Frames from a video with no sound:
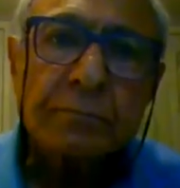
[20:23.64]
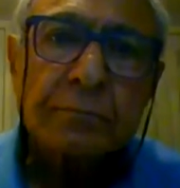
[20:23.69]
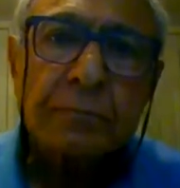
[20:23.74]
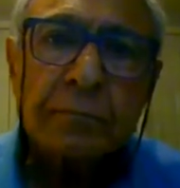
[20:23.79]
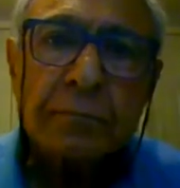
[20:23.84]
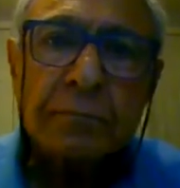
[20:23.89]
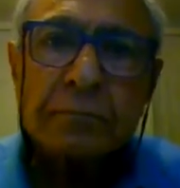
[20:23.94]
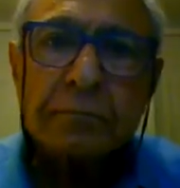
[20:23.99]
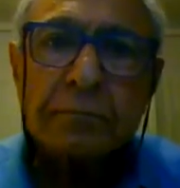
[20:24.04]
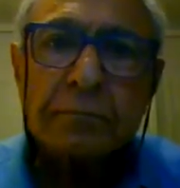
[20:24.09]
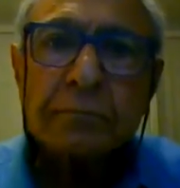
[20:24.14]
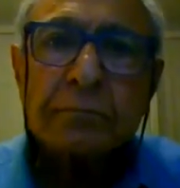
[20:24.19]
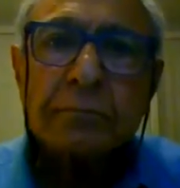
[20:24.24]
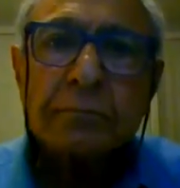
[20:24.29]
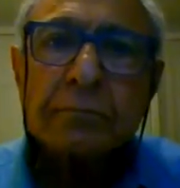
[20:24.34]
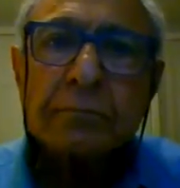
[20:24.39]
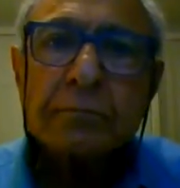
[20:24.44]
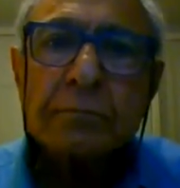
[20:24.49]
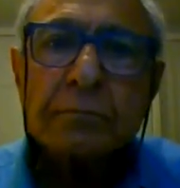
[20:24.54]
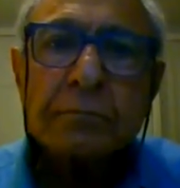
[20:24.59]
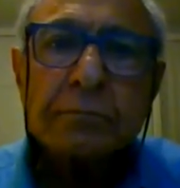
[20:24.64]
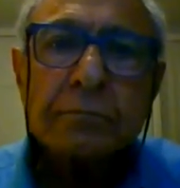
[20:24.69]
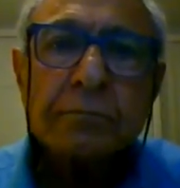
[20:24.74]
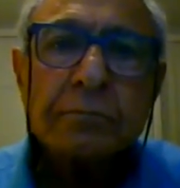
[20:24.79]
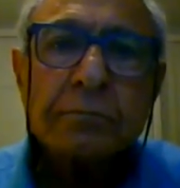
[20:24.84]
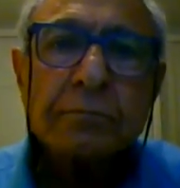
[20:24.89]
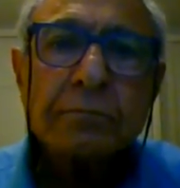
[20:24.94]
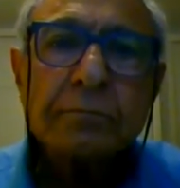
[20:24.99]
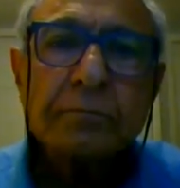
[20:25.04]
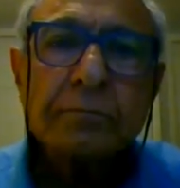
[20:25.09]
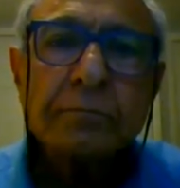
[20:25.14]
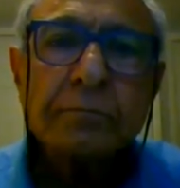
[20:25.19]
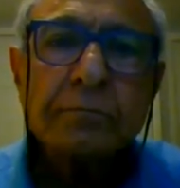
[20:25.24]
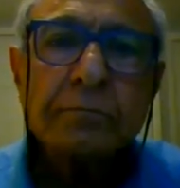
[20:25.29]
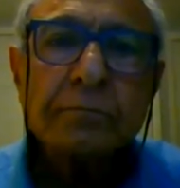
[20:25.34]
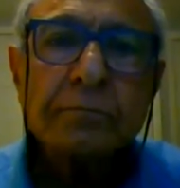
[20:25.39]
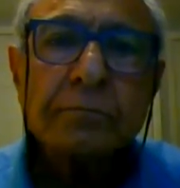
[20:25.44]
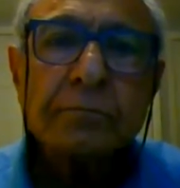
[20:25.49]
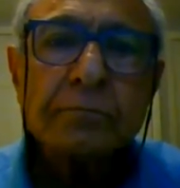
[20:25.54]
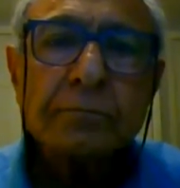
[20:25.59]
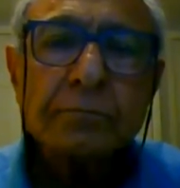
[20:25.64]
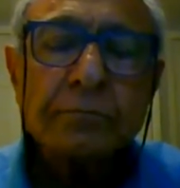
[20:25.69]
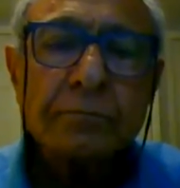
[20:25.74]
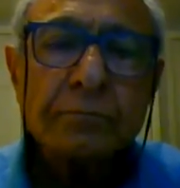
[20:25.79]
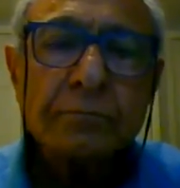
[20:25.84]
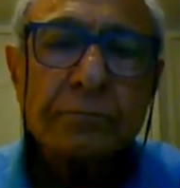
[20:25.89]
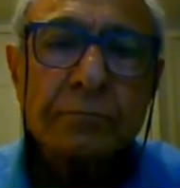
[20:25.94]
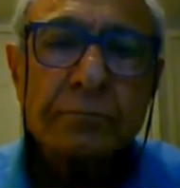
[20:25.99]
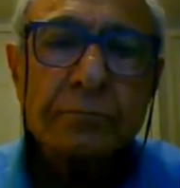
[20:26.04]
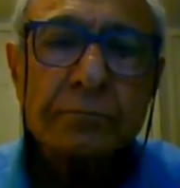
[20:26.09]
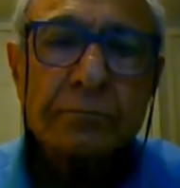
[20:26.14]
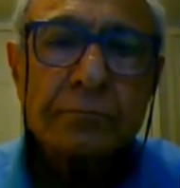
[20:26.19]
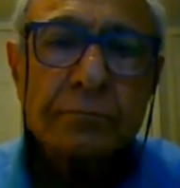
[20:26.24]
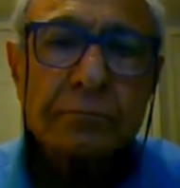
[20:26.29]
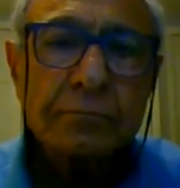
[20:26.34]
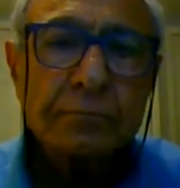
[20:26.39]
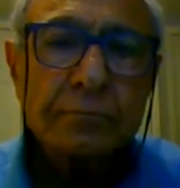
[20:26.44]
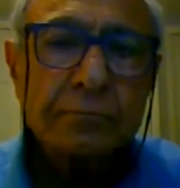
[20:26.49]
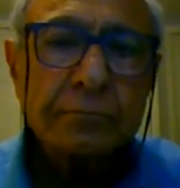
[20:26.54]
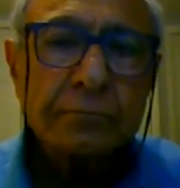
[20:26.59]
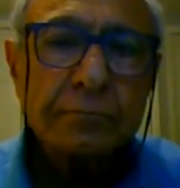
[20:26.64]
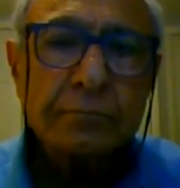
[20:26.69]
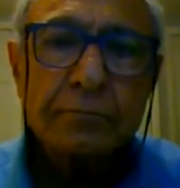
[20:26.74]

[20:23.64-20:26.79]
(silent)